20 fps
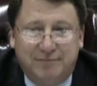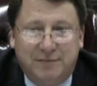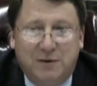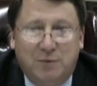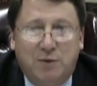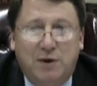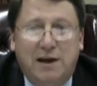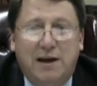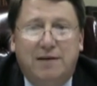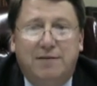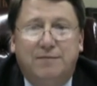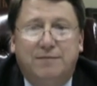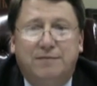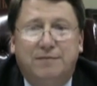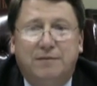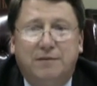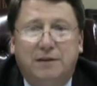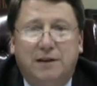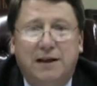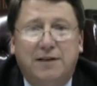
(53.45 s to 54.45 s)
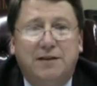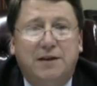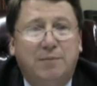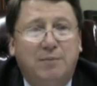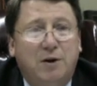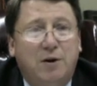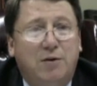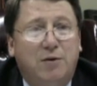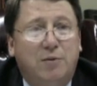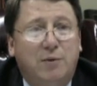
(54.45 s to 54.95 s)
we have let them
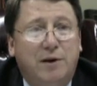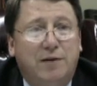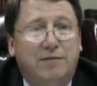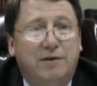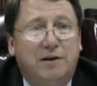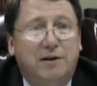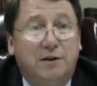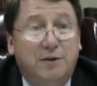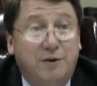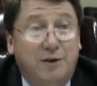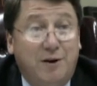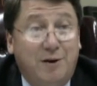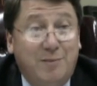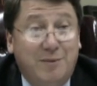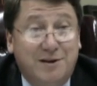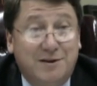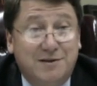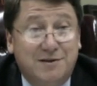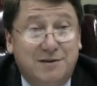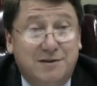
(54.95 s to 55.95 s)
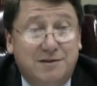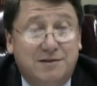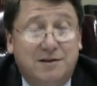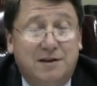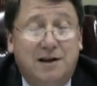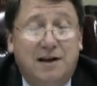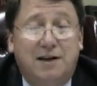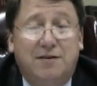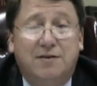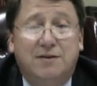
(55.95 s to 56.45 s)
know that we have concluded our business,
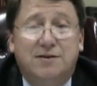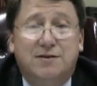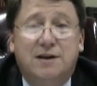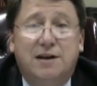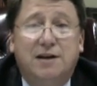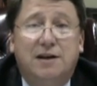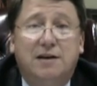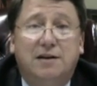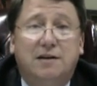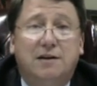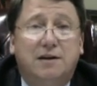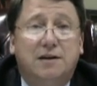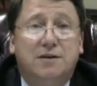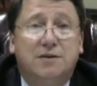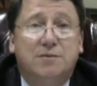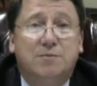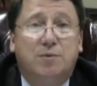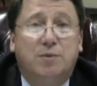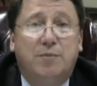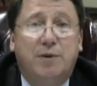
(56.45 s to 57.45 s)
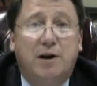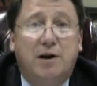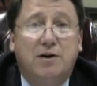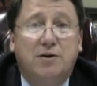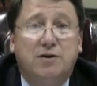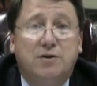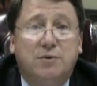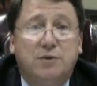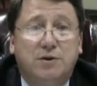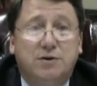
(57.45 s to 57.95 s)
and the Senate is
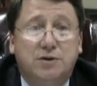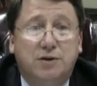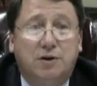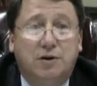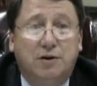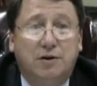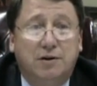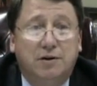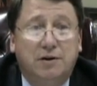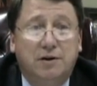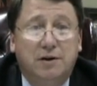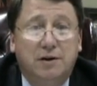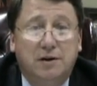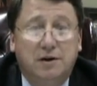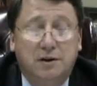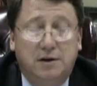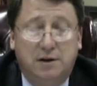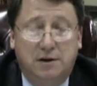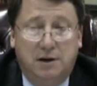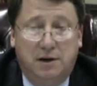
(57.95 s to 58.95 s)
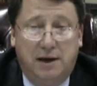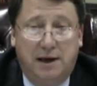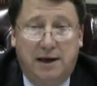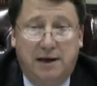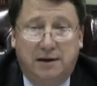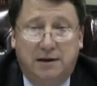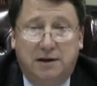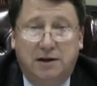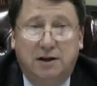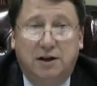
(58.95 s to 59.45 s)
prepared to adjourn
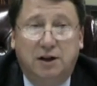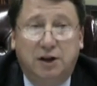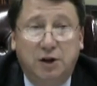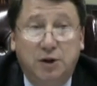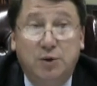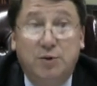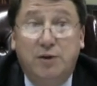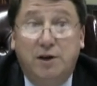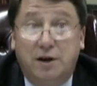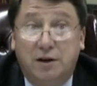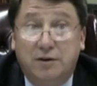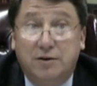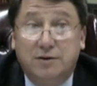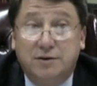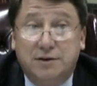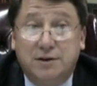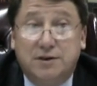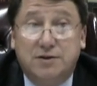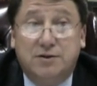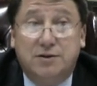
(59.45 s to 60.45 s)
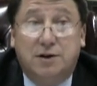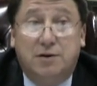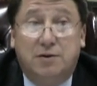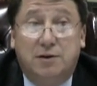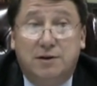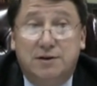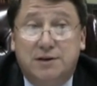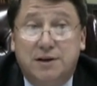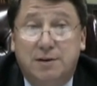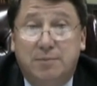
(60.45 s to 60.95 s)
and conclude the 106th
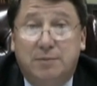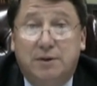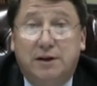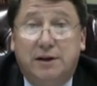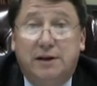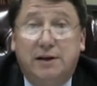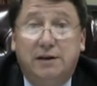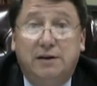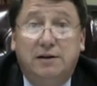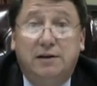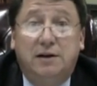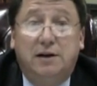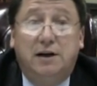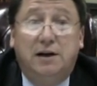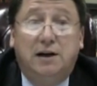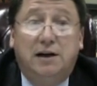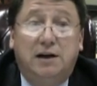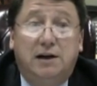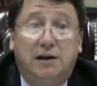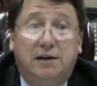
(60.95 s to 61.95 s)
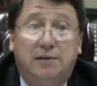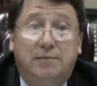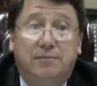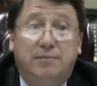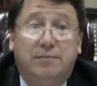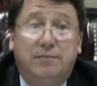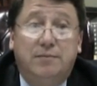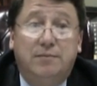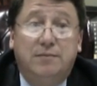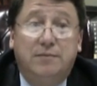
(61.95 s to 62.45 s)
General Assembly
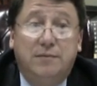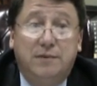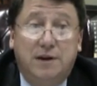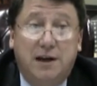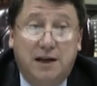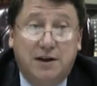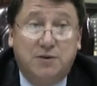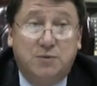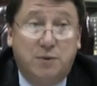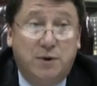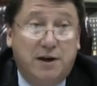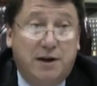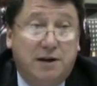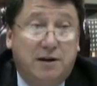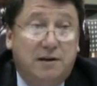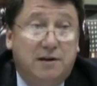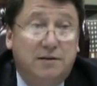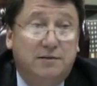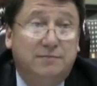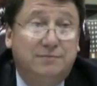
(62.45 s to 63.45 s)
next week.